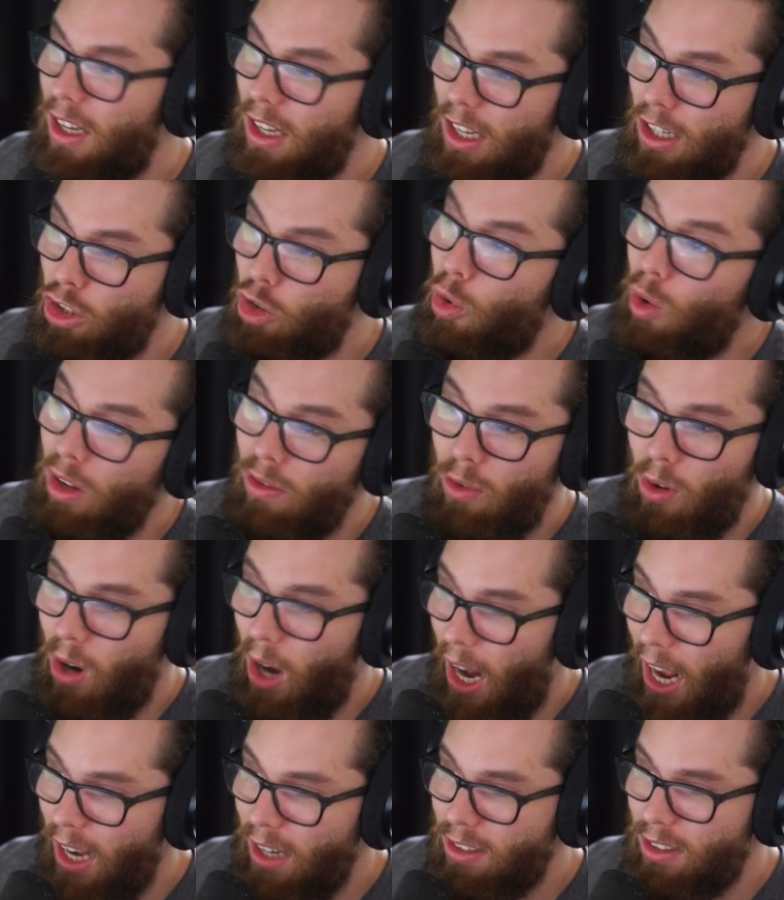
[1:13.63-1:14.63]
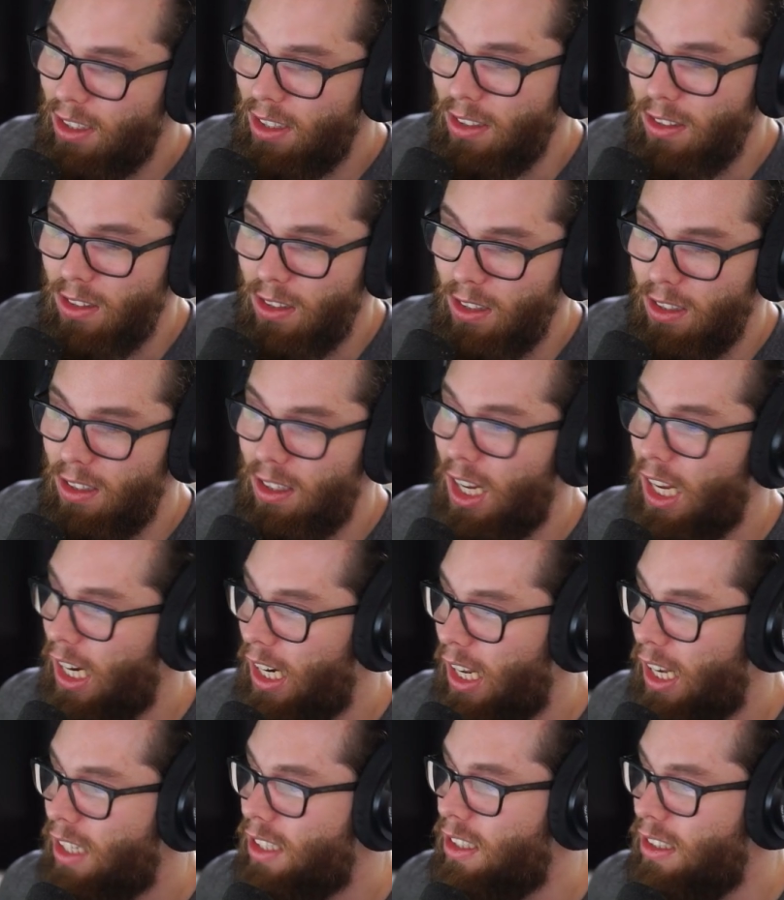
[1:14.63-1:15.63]
Get twenty-four access to
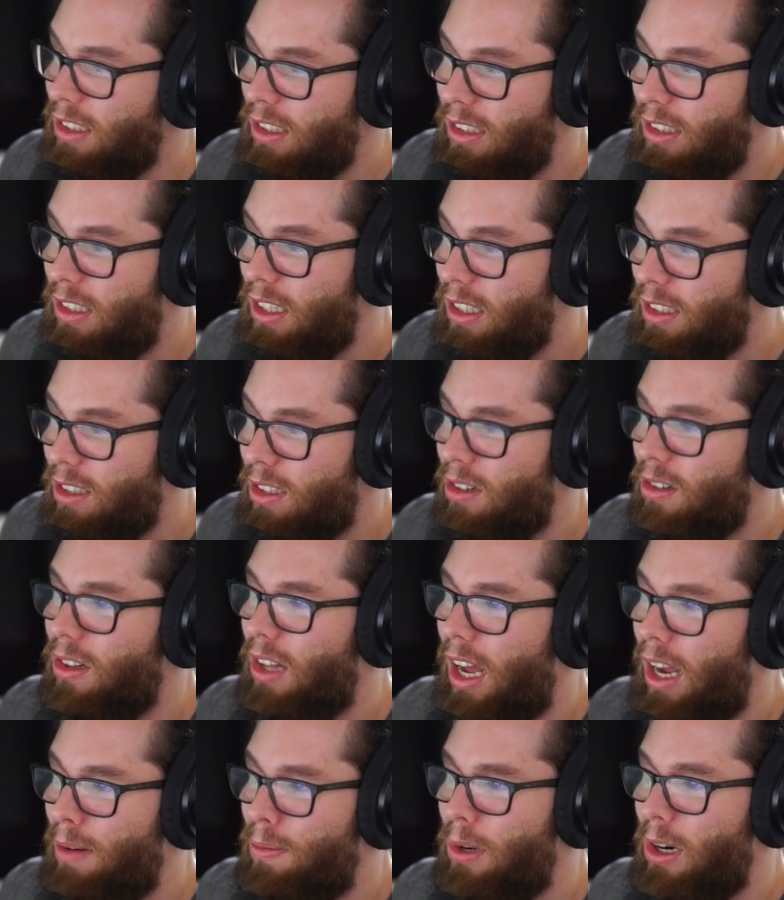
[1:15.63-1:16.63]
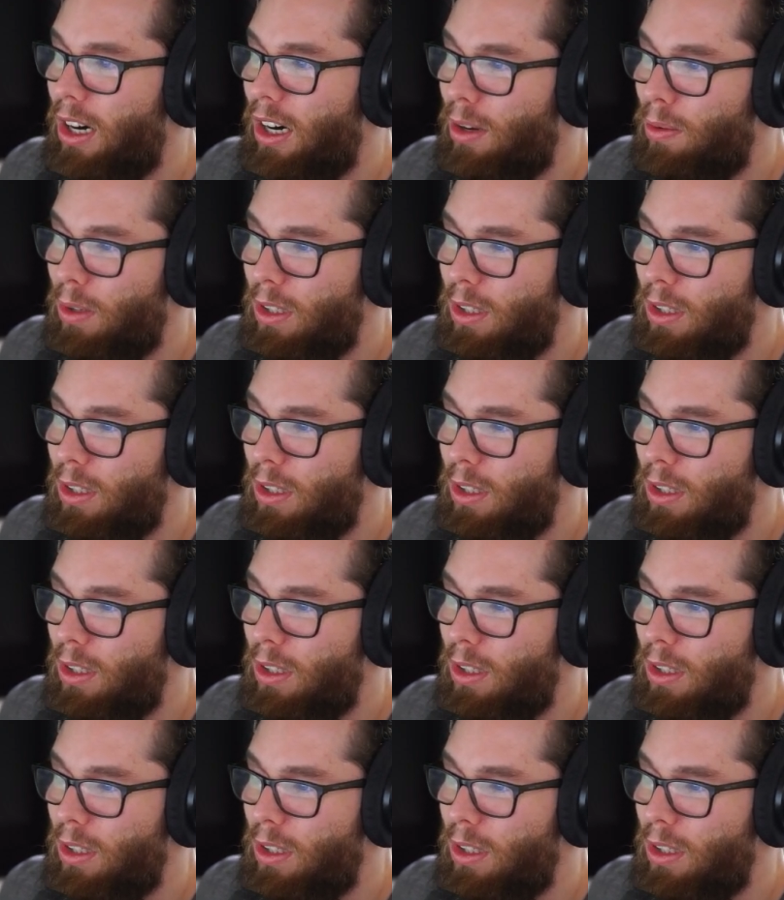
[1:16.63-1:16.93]
Connections digital library,